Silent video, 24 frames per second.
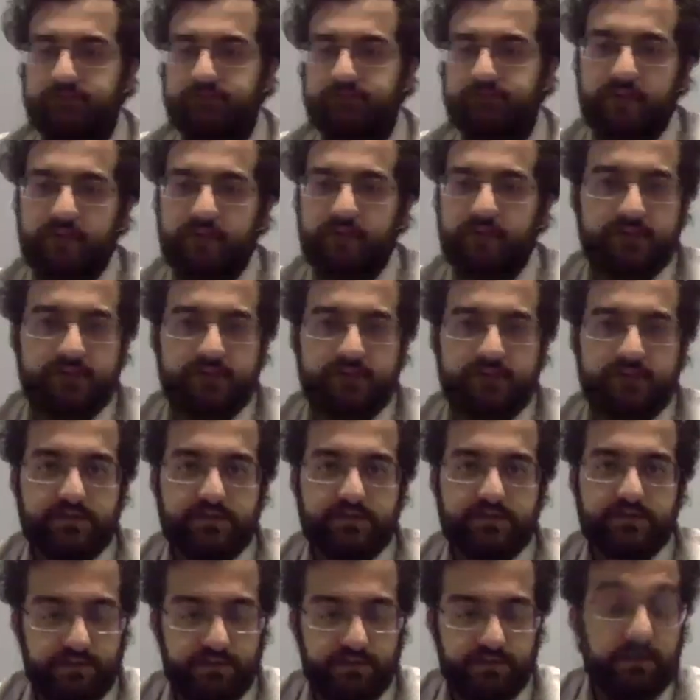after that.
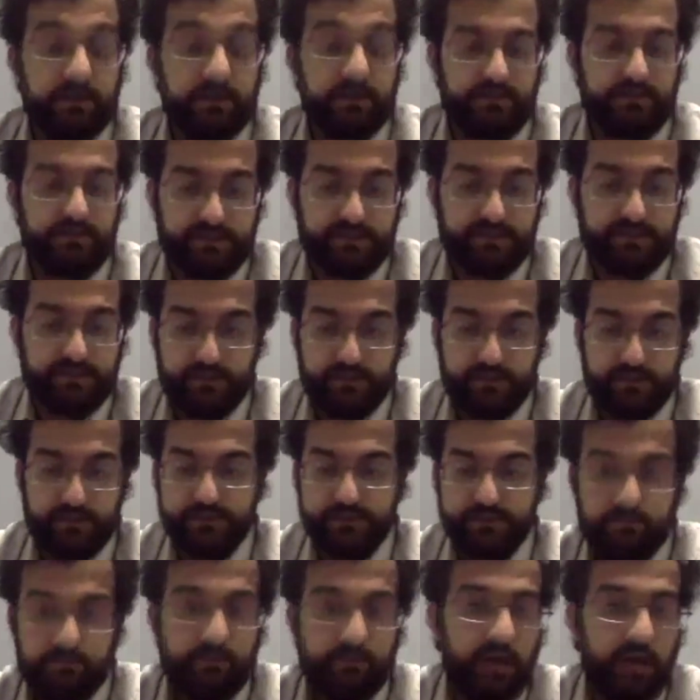So it was very easy to use.
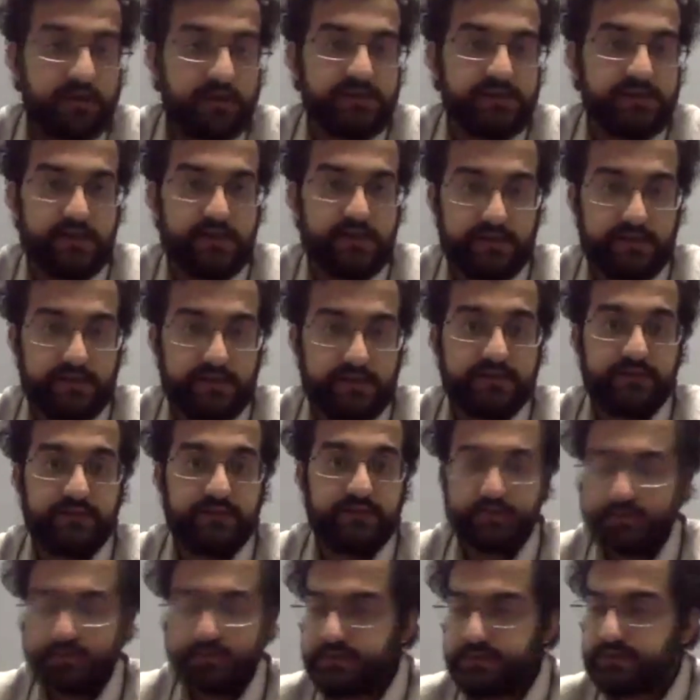So price
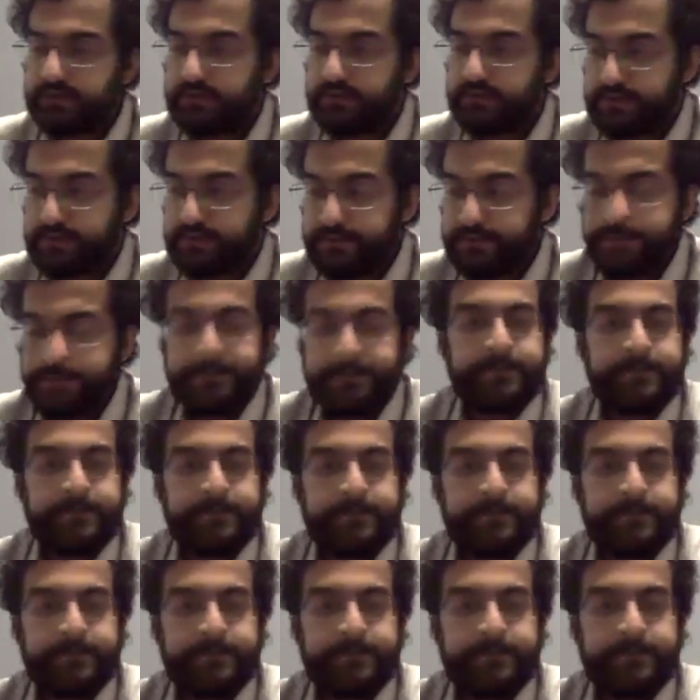and easy to use
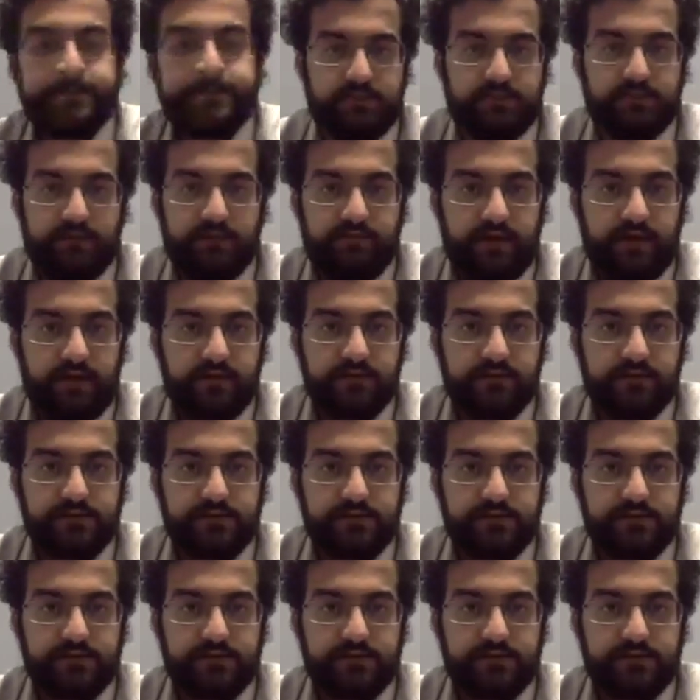was the main factors.